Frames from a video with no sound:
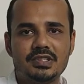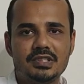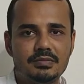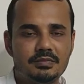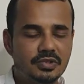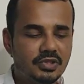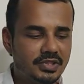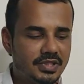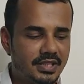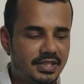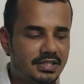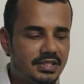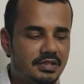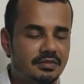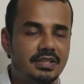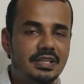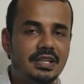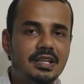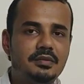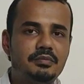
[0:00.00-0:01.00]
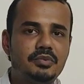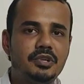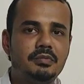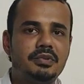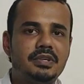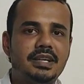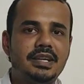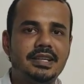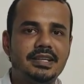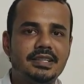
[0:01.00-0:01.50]
this book and they will have
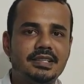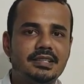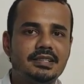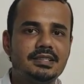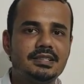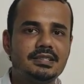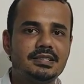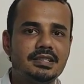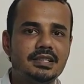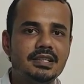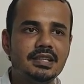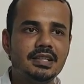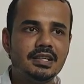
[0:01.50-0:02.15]
proper ideas.